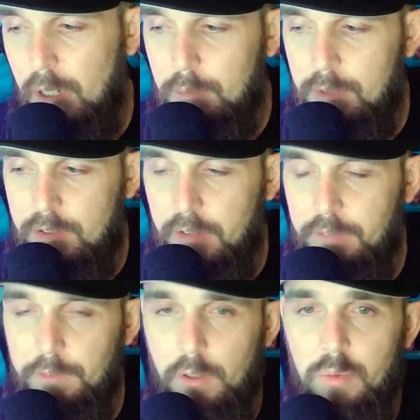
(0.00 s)
might be
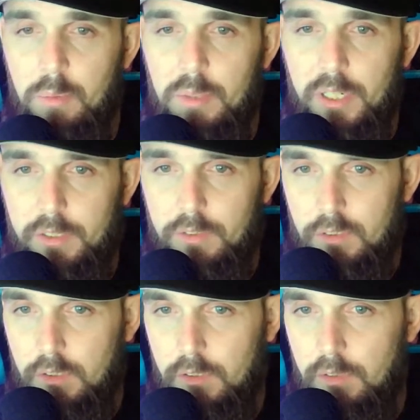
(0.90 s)
tough for him to be a
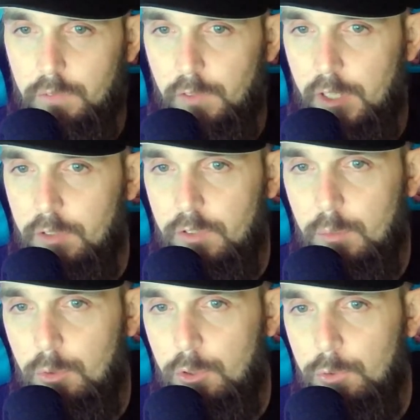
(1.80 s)
consistent fantasy
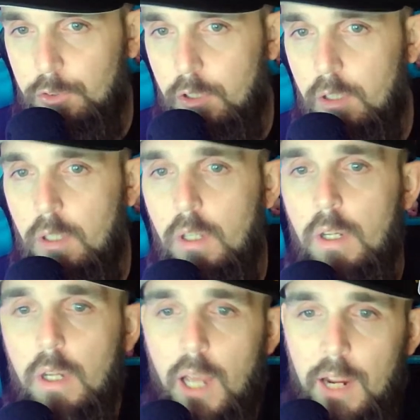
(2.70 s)
producer.
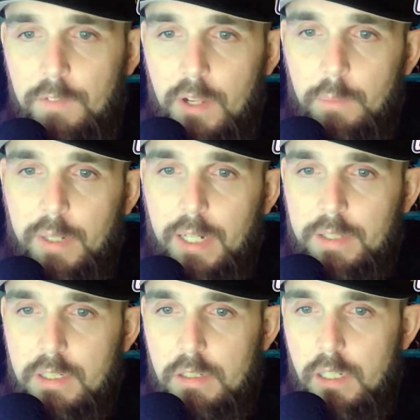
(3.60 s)
After that, we got
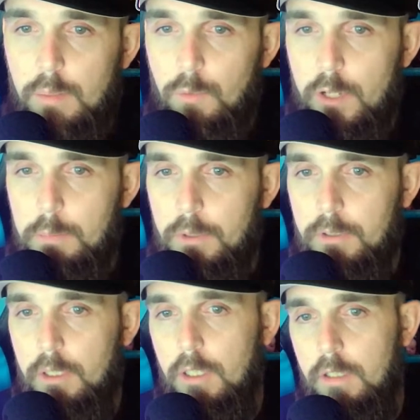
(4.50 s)
the Slim Reaper,
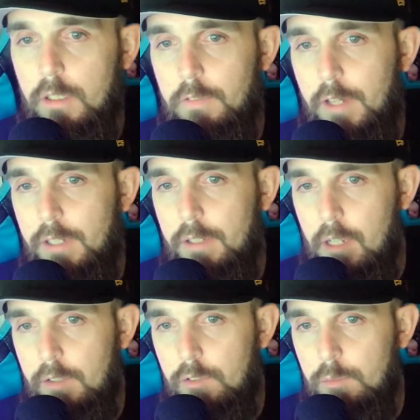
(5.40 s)

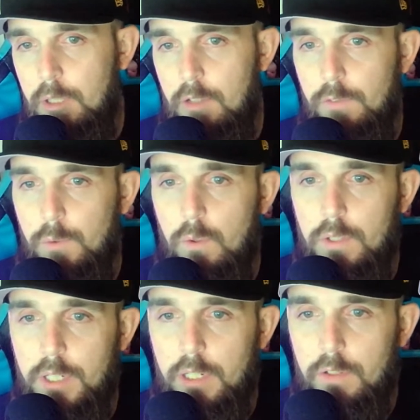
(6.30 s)
Devonta Smith, 4
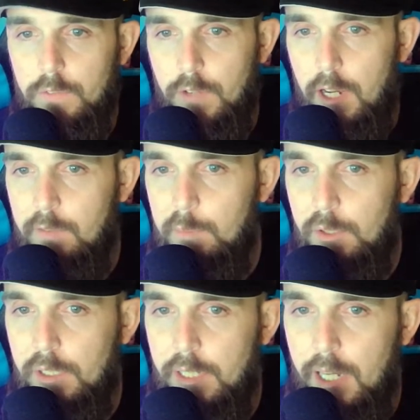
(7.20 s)
years, $5
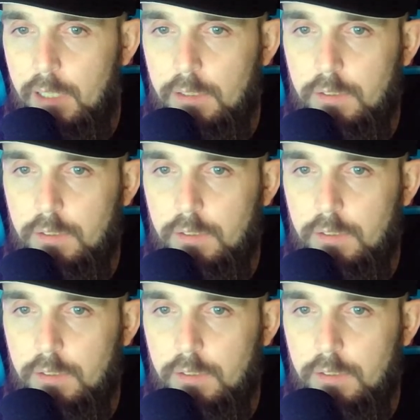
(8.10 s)
million.